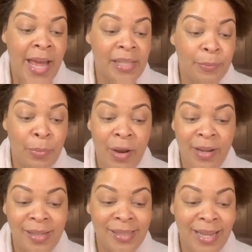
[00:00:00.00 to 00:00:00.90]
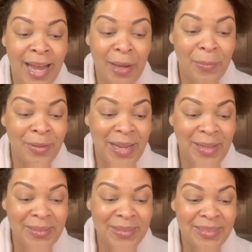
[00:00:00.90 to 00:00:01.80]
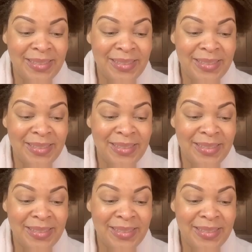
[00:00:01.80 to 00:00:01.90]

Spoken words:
has products that I can pronounce,